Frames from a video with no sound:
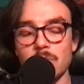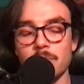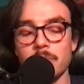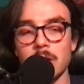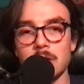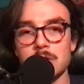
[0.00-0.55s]

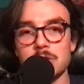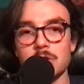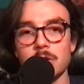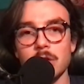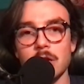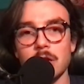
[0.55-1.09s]
But it's
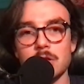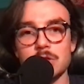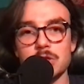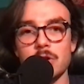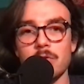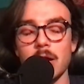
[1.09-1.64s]
certainly a
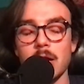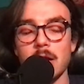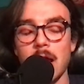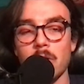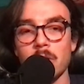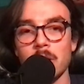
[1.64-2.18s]
concern right
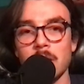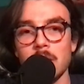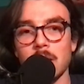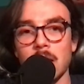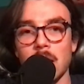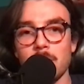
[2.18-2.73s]
now.
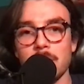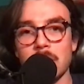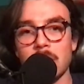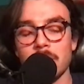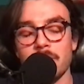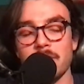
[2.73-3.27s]
And
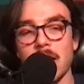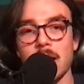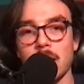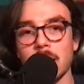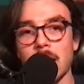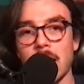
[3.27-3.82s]
because of
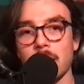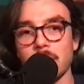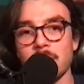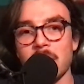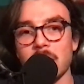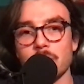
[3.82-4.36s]
that, a guy like
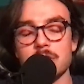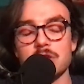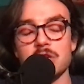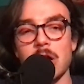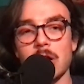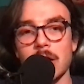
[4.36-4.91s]
Magneuris
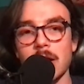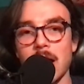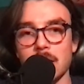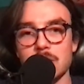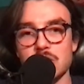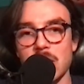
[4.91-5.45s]
Sierra
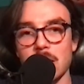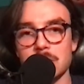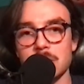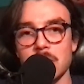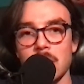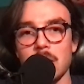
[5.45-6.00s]
got a
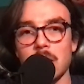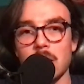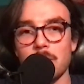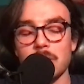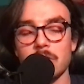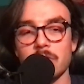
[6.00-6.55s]
chance
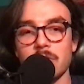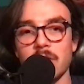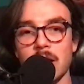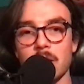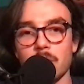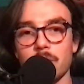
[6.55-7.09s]
um, because of
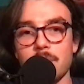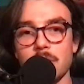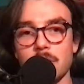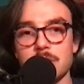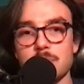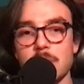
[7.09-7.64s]
Harold
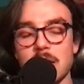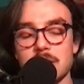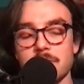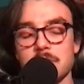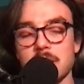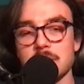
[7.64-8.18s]
Ramirez's
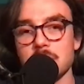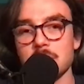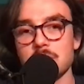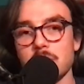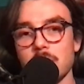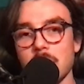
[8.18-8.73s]
positive test. He
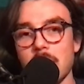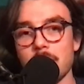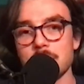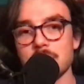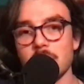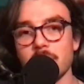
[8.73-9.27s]
started out
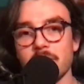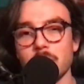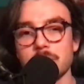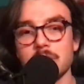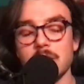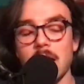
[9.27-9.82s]
in center
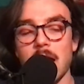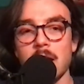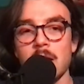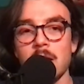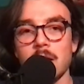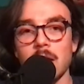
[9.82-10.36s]
field today,
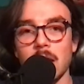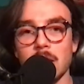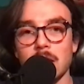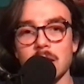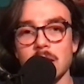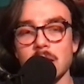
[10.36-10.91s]
and
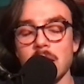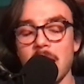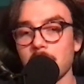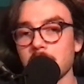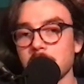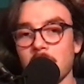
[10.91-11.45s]
he
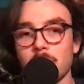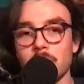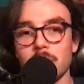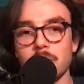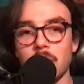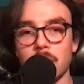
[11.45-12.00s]
had a
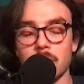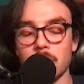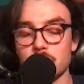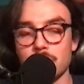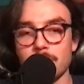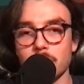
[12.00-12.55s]
double or a
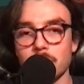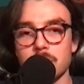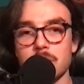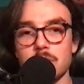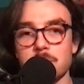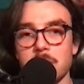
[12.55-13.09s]
triple,
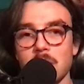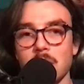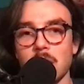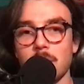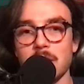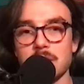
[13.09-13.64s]
excuse me,
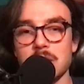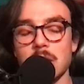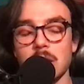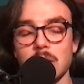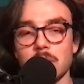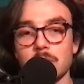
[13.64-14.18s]
and a base hit.
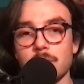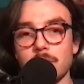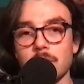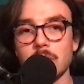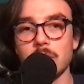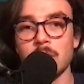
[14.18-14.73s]
He looked
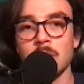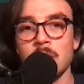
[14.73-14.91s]
really good.